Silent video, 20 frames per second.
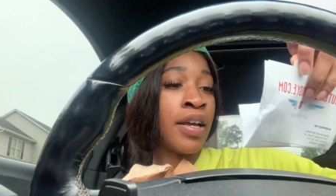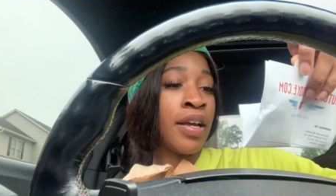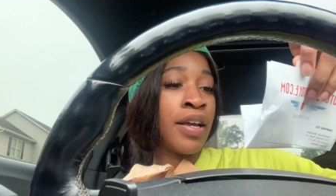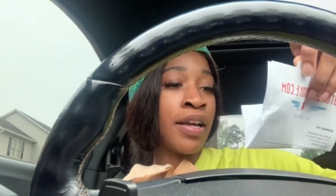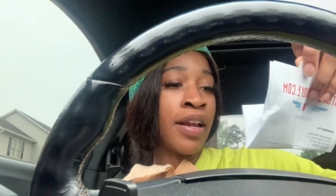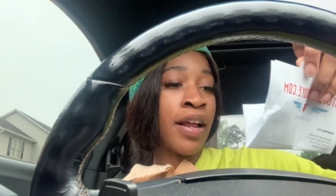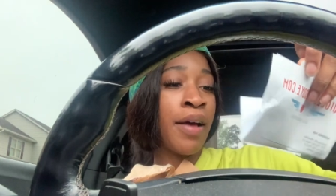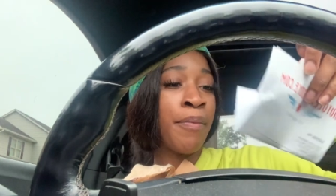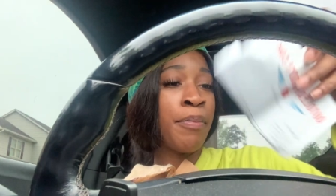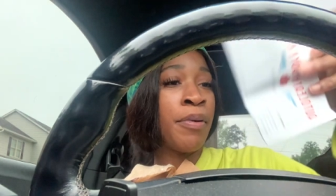
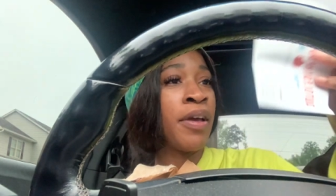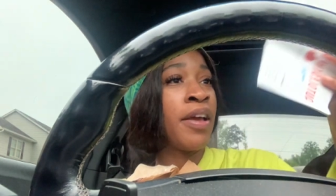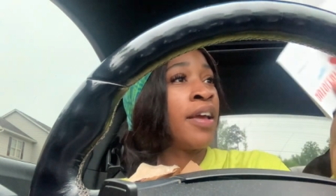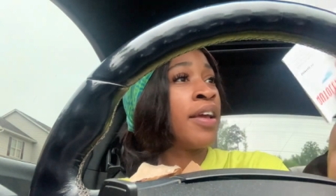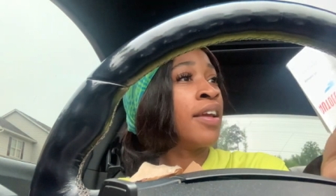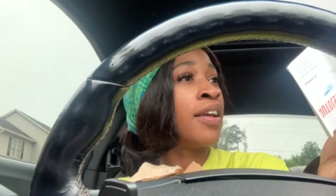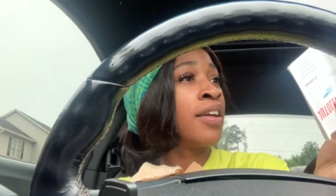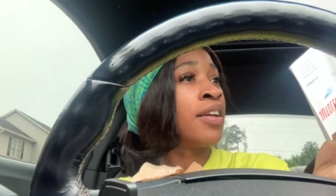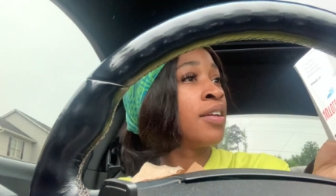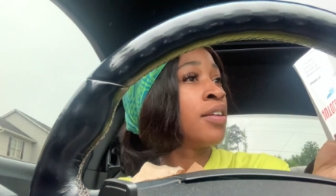And I
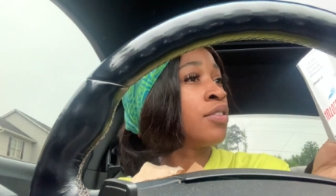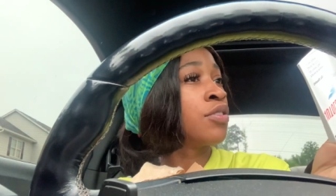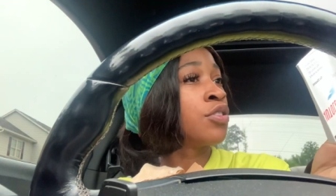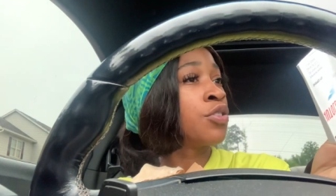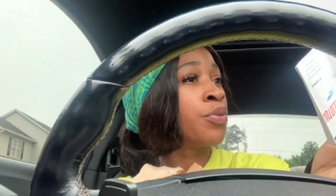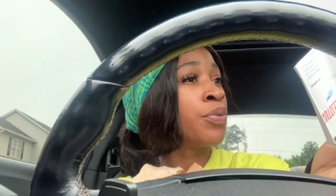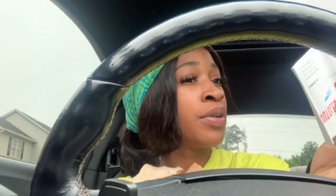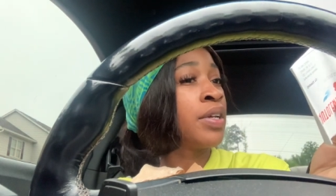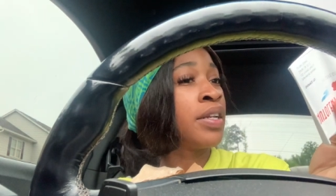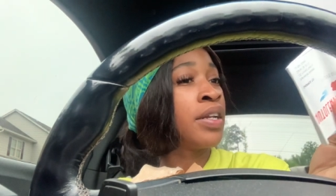paid
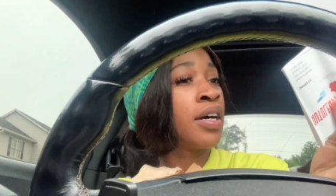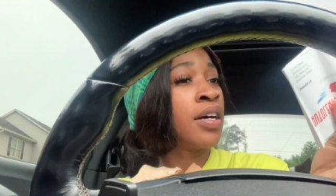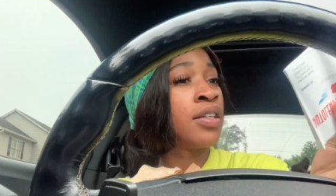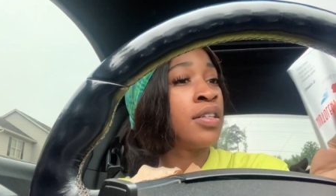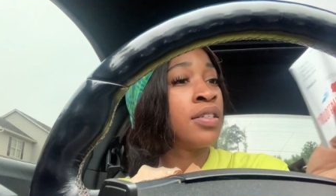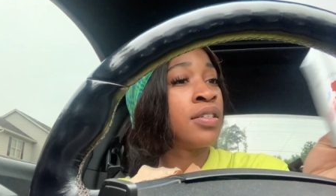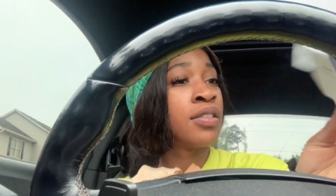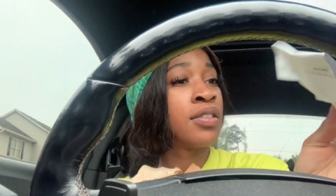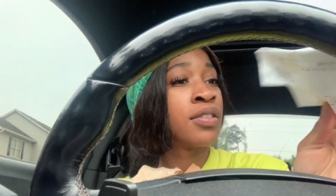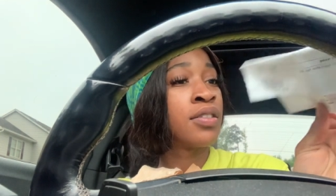
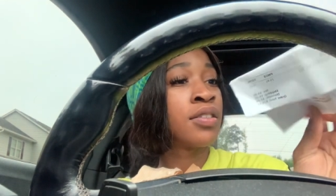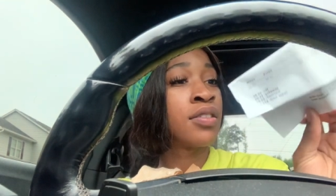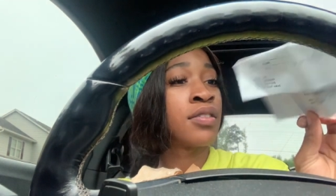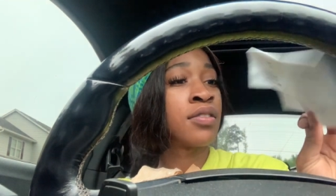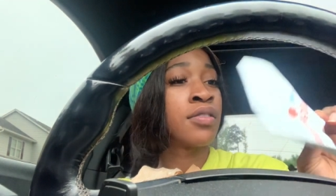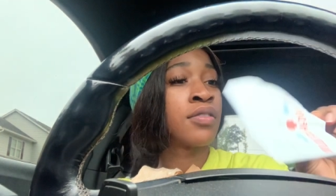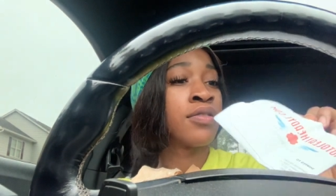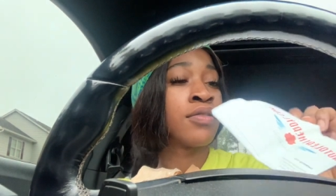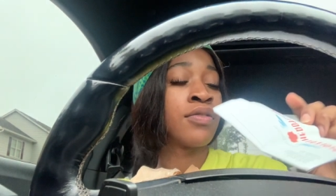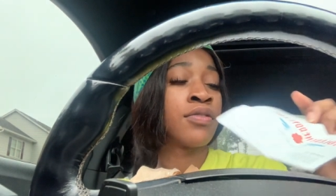$20
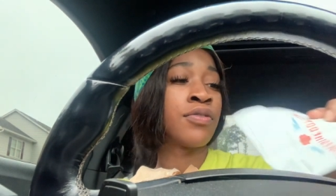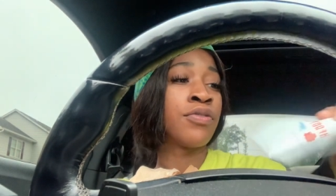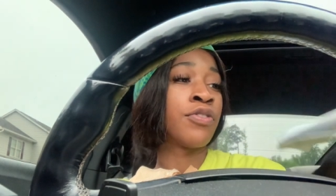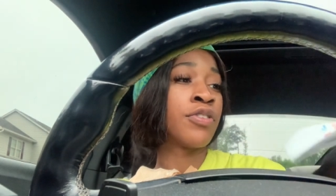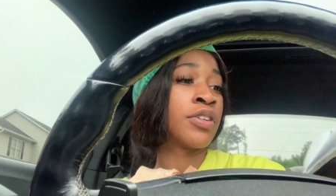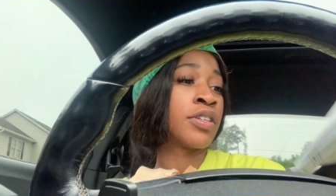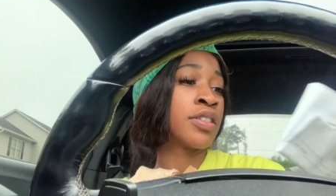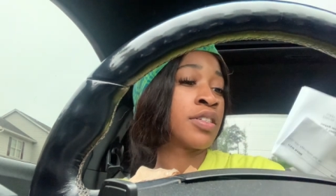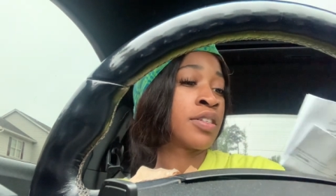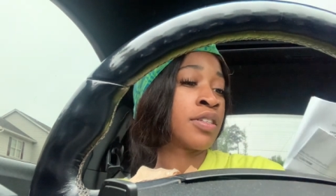for
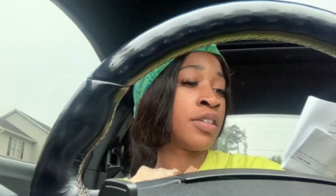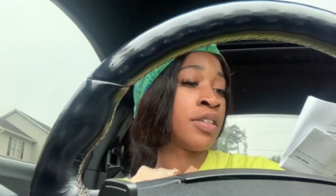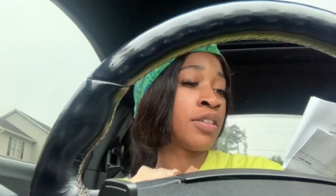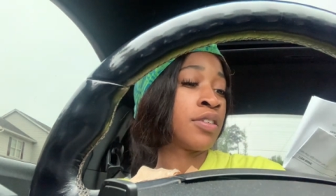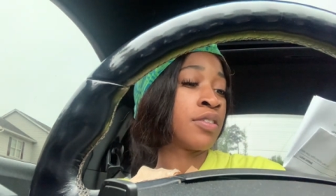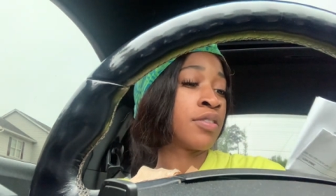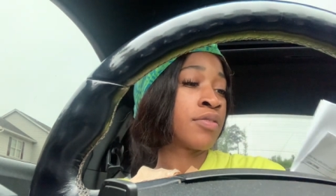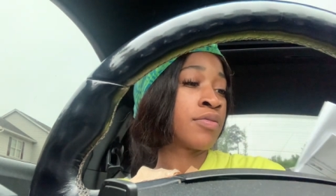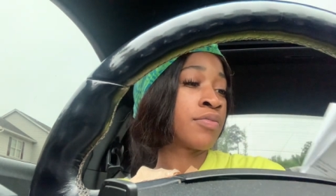this cleaner.